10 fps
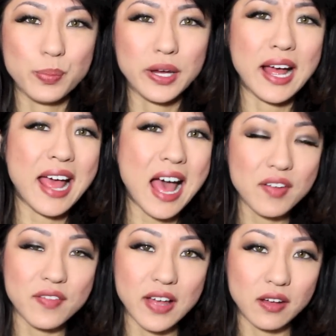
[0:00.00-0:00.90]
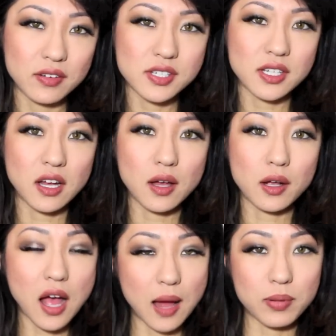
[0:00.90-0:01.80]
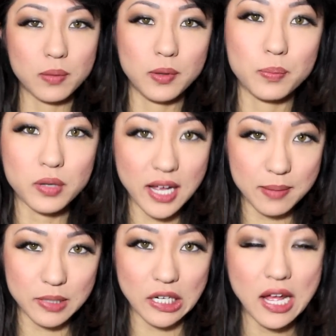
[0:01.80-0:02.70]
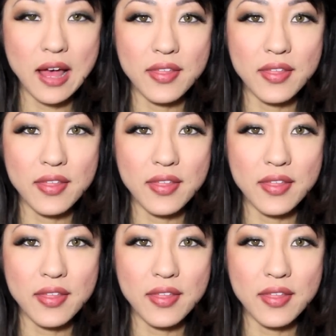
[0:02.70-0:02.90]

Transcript: but I haven't found a comparable primer